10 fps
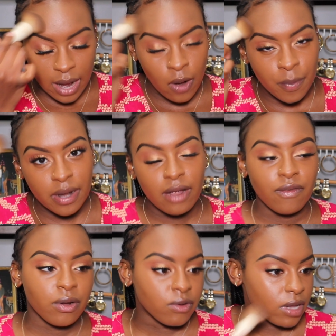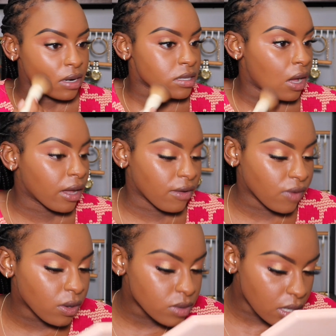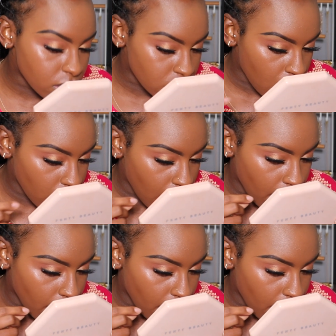I hope it never goes out of stock. If it goes out of stock,